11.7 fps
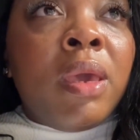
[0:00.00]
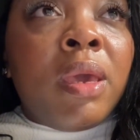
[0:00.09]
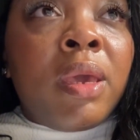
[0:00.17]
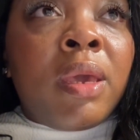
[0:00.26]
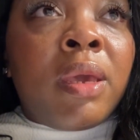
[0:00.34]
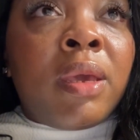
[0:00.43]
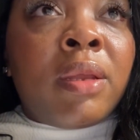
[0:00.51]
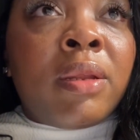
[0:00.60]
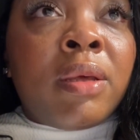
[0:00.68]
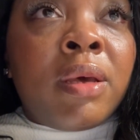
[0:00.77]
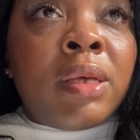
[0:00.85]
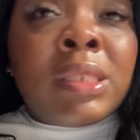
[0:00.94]
And
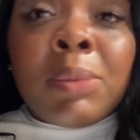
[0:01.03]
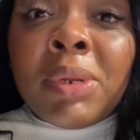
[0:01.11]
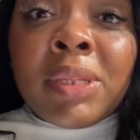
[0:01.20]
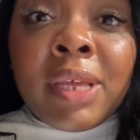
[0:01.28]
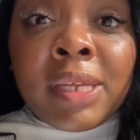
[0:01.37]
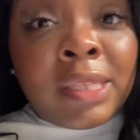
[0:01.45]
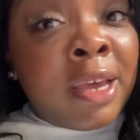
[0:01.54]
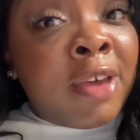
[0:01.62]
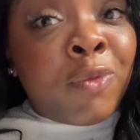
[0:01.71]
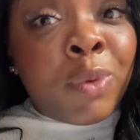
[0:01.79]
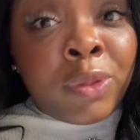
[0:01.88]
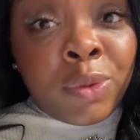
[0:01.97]
some of the things I have
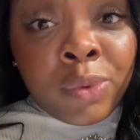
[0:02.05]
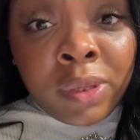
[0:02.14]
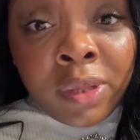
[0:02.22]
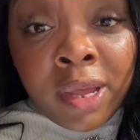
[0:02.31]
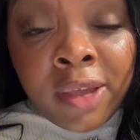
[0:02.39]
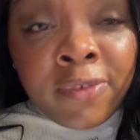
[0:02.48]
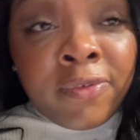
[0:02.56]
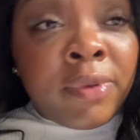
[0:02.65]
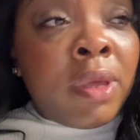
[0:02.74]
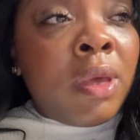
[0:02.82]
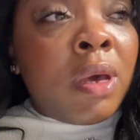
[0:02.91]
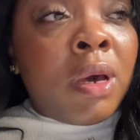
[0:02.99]
went through in life
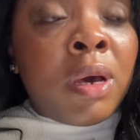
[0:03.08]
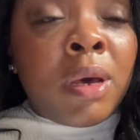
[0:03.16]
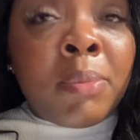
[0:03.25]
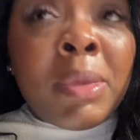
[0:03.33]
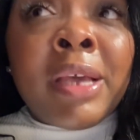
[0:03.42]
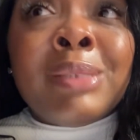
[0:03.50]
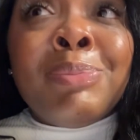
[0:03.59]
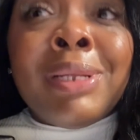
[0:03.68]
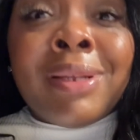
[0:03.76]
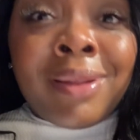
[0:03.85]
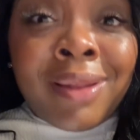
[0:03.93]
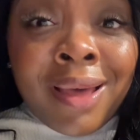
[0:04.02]
has been
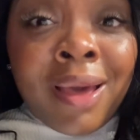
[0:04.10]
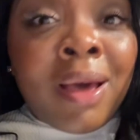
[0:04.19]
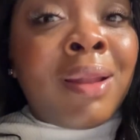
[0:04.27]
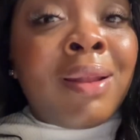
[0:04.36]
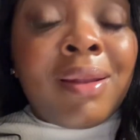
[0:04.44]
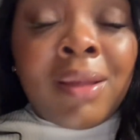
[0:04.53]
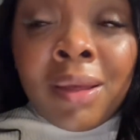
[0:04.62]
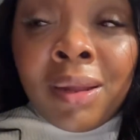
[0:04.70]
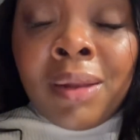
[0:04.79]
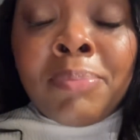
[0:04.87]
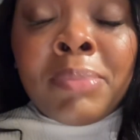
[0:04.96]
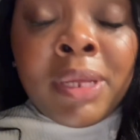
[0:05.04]
a
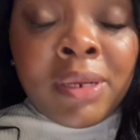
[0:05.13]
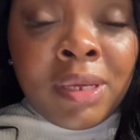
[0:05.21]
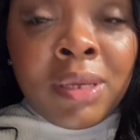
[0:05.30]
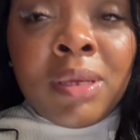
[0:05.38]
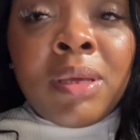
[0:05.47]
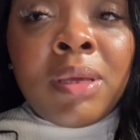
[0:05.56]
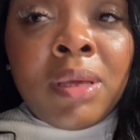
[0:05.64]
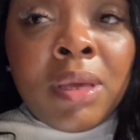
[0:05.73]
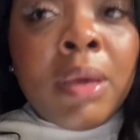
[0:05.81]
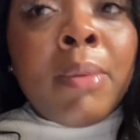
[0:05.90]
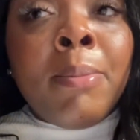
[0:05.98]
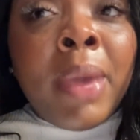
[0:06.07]
lot. Many
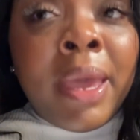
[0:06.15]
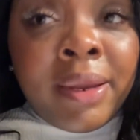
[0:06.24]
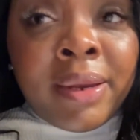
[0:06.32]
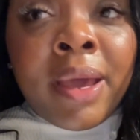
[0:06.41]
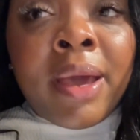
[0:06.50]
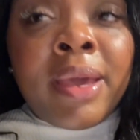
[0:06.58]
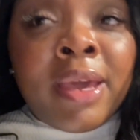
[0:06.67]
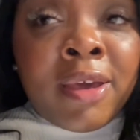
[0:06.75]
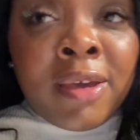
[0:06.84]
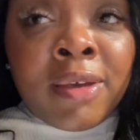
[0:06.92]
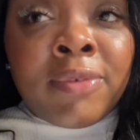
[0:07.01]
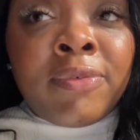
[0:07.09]
may not
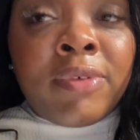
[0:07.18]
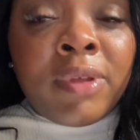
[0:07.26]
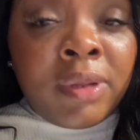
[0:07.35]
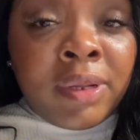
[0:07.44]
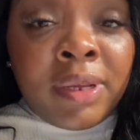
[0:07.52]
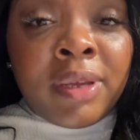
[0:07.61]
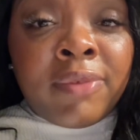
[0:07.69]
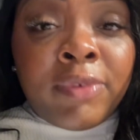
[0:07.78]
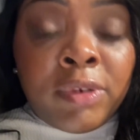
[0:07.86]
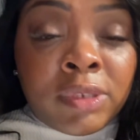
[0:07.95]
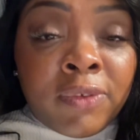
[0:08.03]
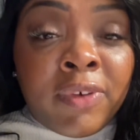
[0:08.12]
have lived or
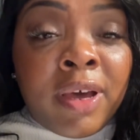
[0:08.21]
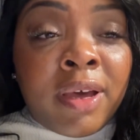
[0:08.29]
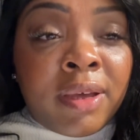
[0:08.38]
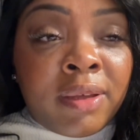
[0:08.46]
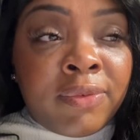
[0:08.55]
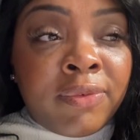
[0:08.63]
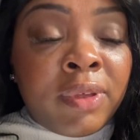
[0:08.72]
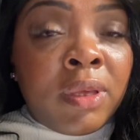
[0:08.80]
survived.